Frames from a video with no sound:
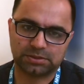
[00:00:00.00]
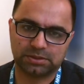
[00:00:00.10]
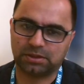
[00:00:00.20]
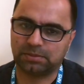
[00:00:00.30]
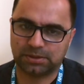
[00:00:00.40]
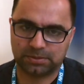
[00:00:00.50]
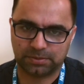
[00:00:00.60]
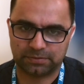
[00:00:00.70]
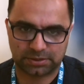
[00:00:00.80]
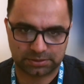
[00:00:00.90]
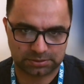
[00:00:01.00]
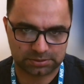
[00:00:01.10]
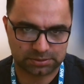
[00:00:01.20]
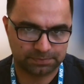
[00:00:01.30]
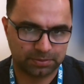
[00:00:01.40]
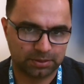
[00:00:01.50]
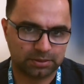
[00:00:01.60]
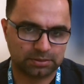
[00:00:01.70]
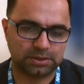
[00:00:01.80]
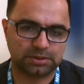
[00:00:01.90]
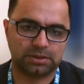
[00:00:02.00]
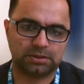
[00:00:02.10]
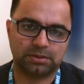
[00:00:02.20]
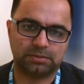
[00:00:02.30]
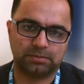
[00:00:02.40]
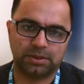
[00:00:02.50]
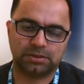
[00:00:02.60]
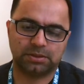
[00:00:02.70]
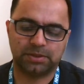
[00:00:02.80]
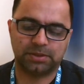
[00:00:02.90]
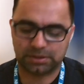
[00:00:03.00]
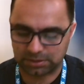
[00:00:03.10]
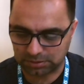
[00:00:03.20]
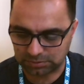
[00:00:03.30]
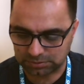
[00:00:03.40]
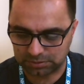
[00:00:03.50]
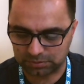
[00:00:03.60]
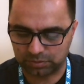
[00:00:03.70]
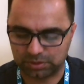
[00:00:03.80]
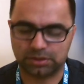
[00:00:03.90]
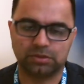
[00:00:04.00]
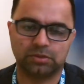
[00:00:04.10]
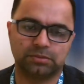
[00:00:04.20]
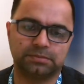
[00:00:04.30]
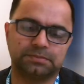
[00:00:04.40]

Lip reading: There are multiple factors that can make the platelet count very low.